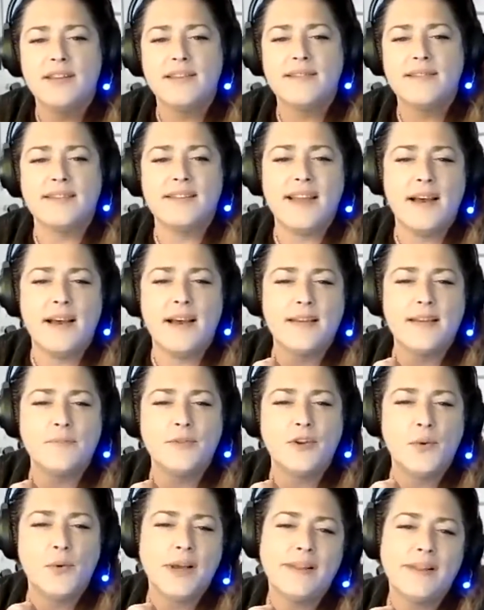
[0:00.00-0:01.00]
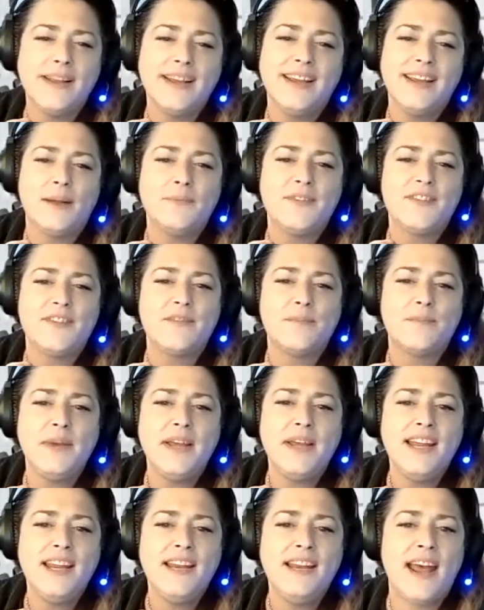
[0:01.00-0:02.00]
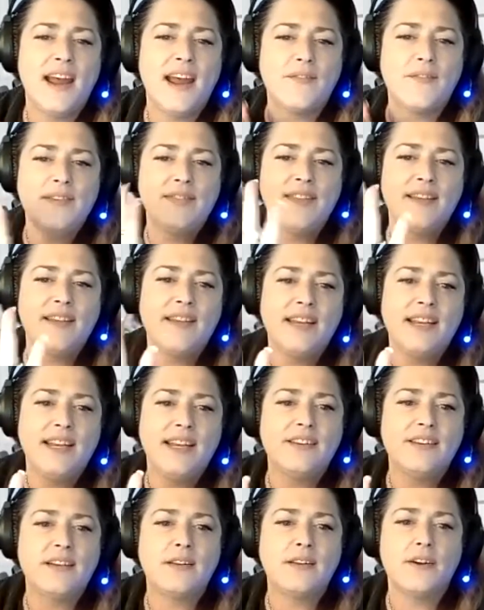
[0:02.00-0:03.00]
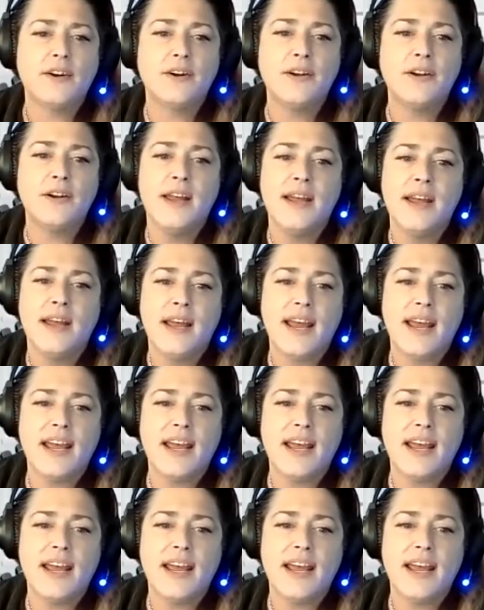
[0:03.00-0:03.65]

This allows them to quickly get up to speed, everything they need to learn,